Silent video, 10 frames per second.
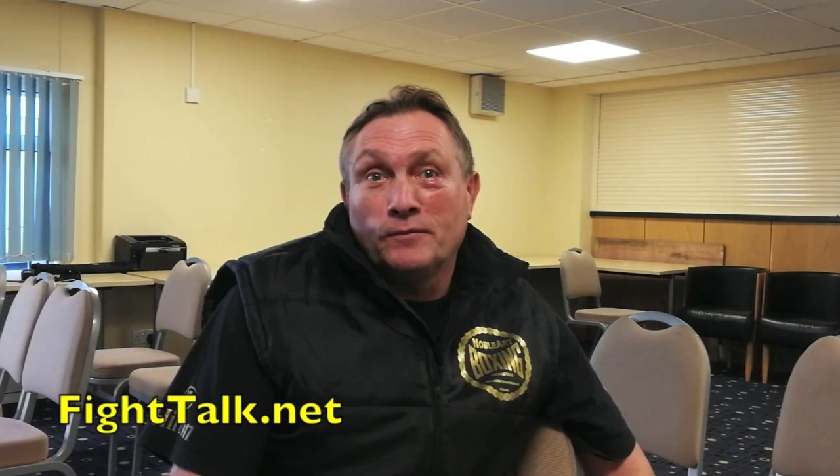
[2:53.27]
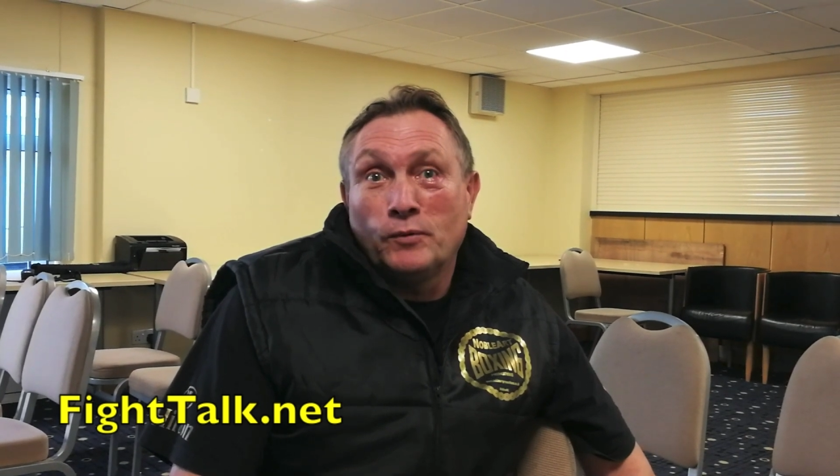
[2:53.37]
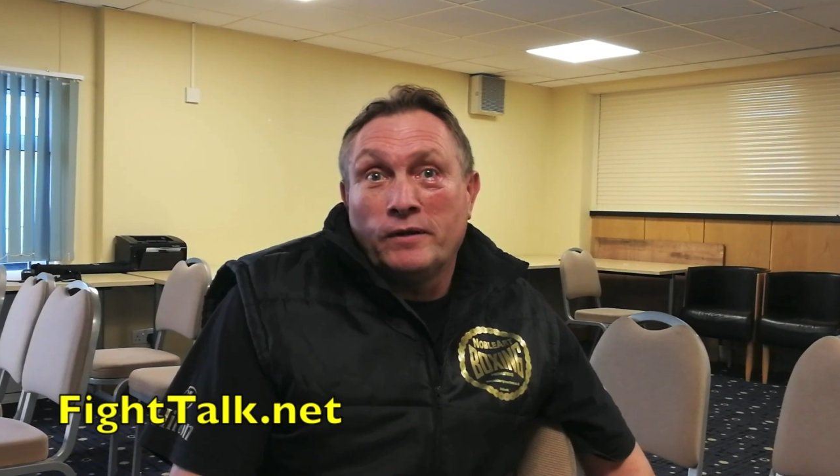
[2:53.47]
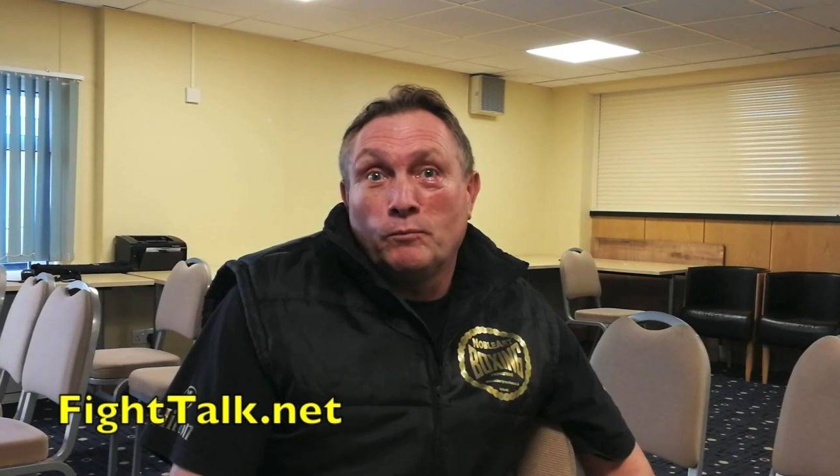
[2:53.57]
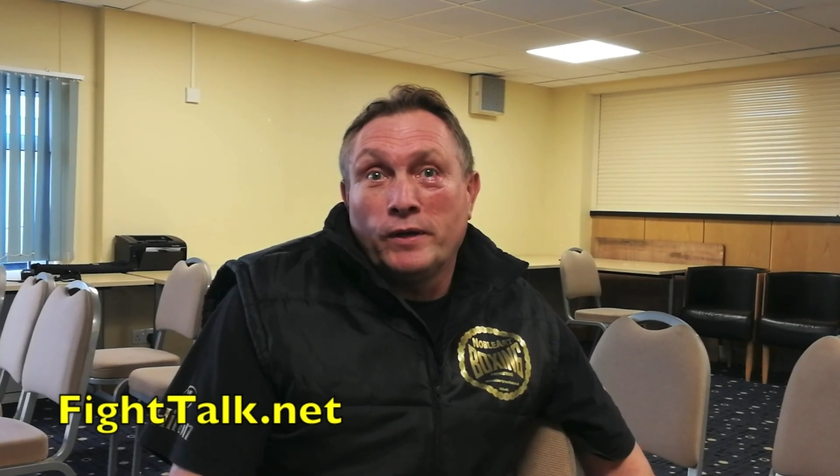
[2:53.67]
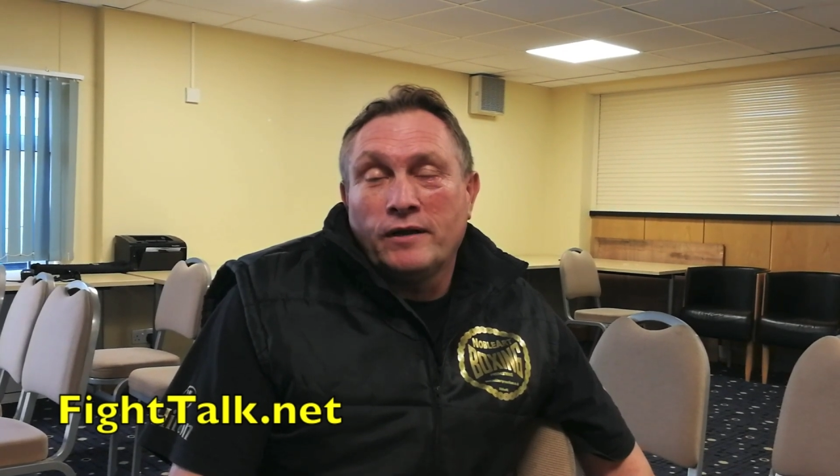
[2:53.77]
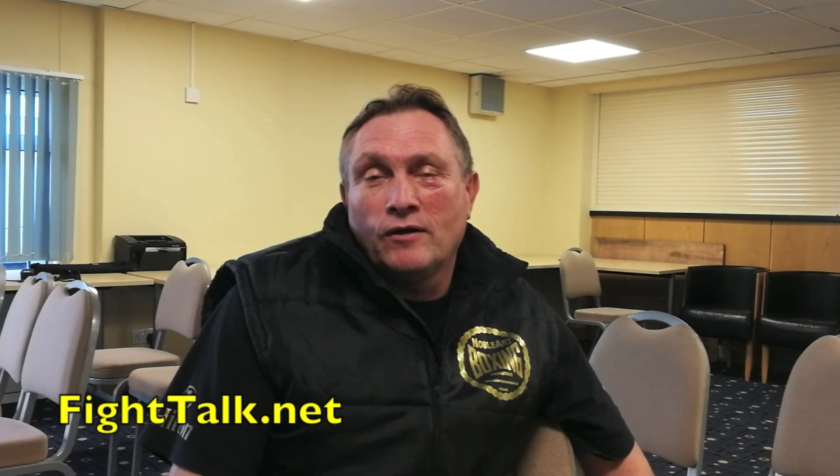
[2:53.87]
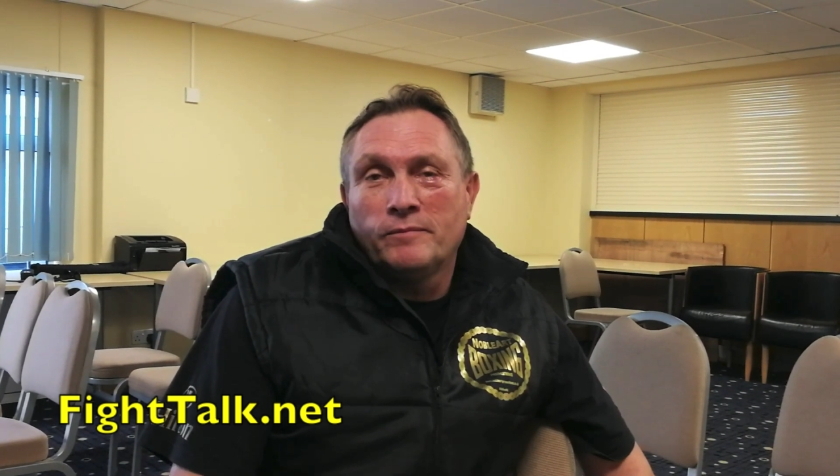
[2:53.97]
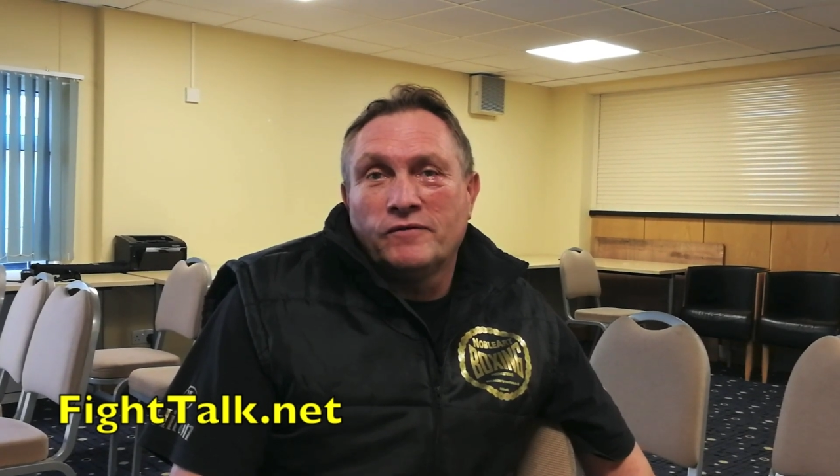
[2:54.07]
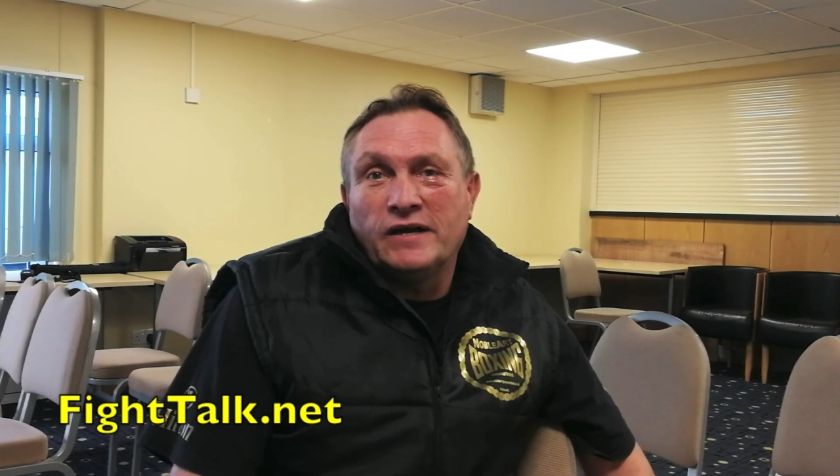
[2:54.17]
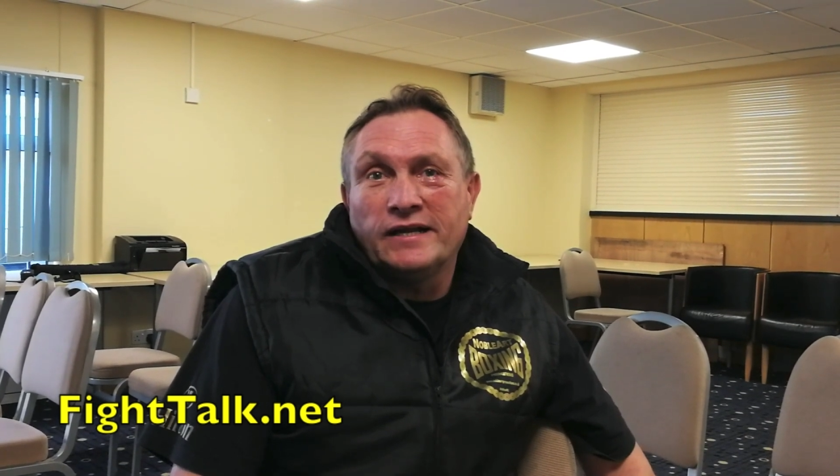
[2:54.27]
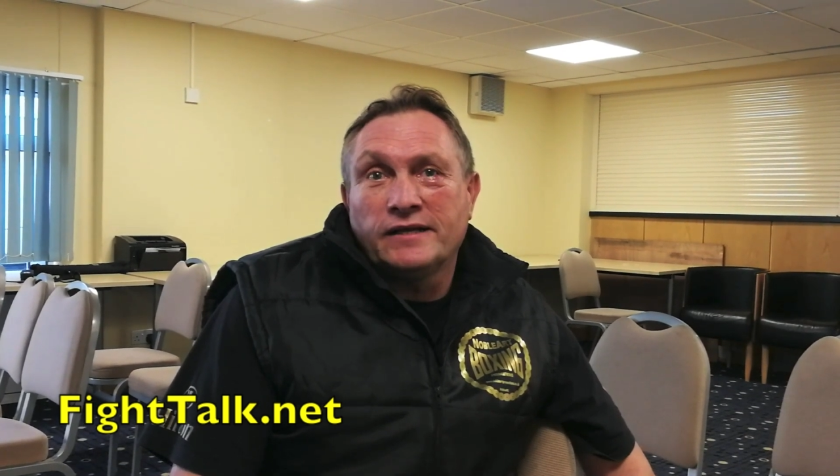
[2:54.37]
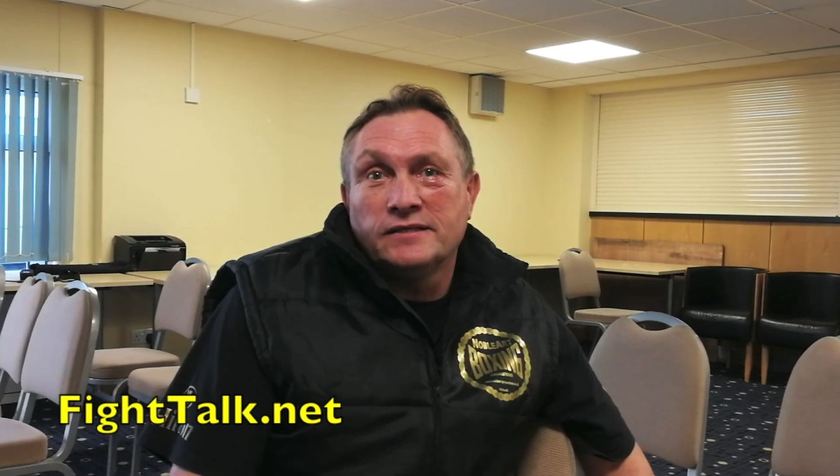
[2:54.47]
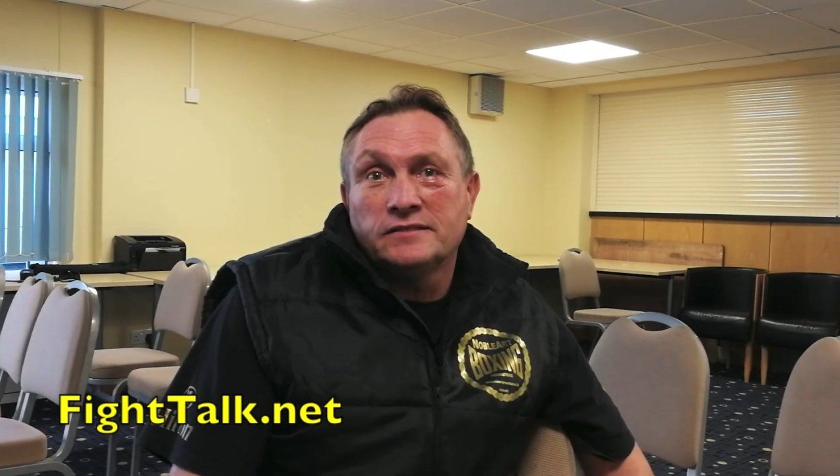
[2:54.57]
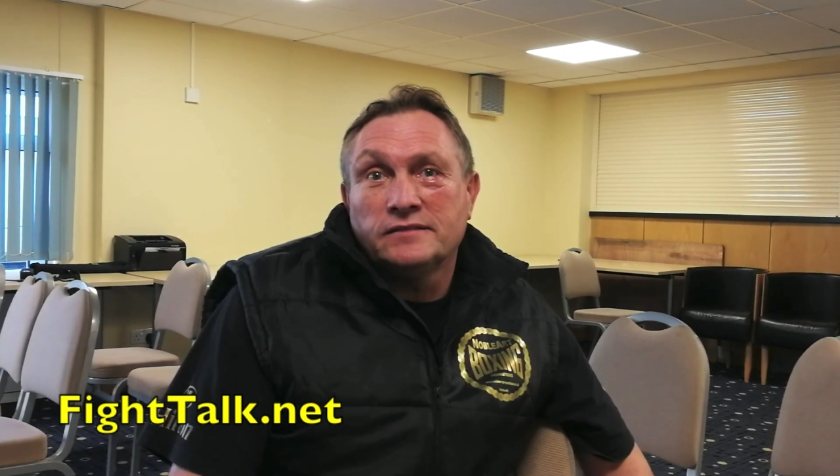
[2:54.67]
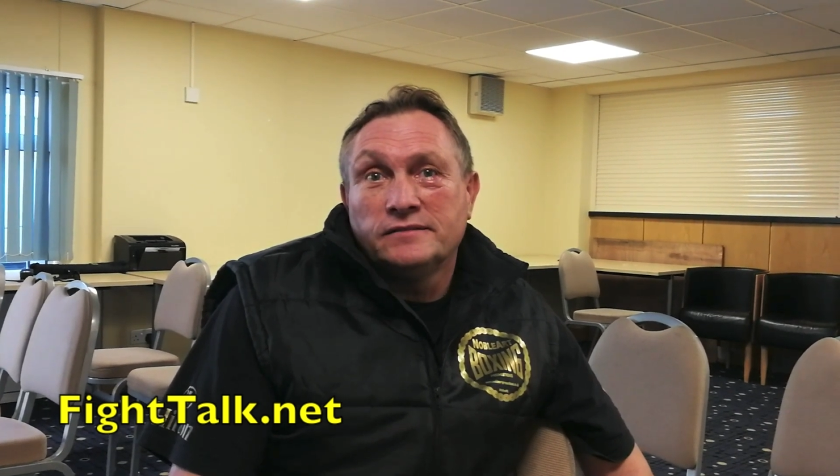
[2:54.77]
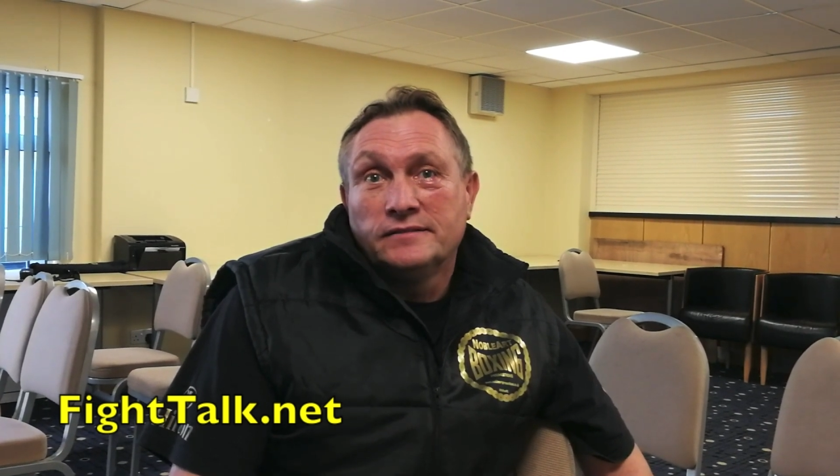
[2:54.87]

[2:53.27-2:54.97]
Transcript: we climb the rankings.